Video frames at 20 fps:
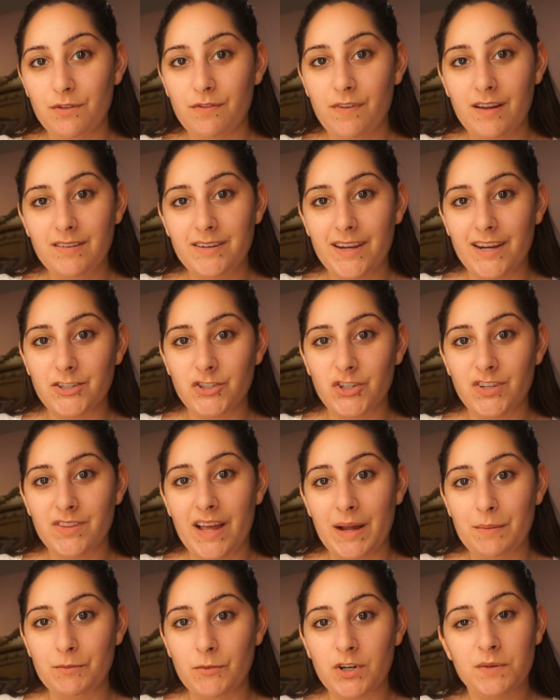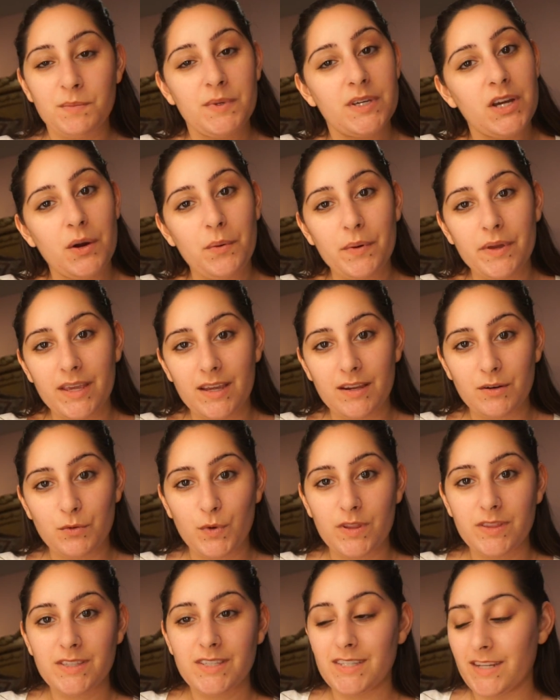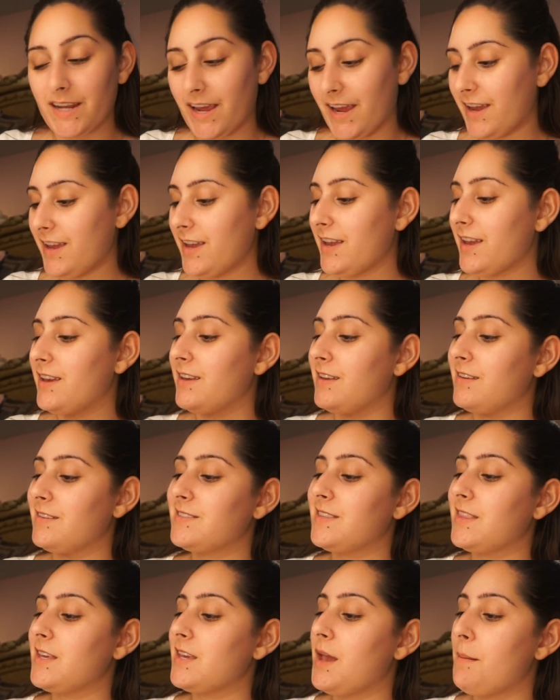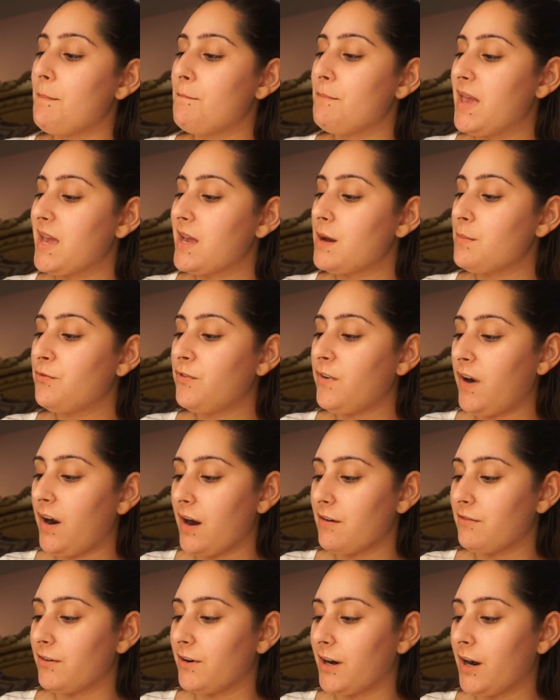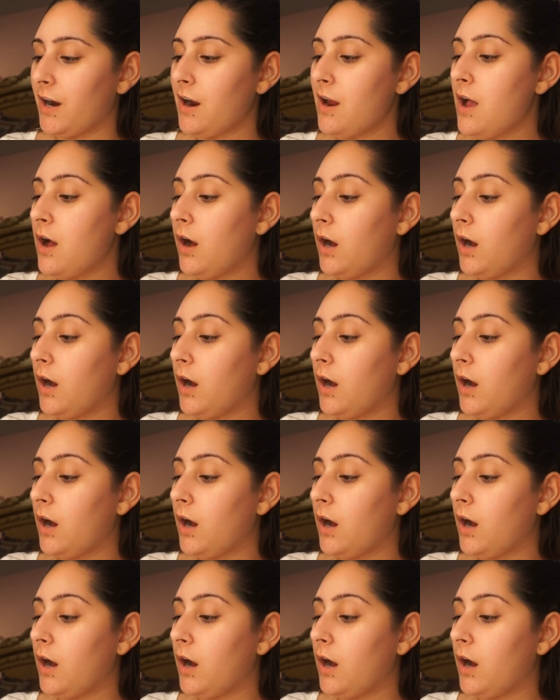foundation that I'm going to be going in with today is the Makeup Forever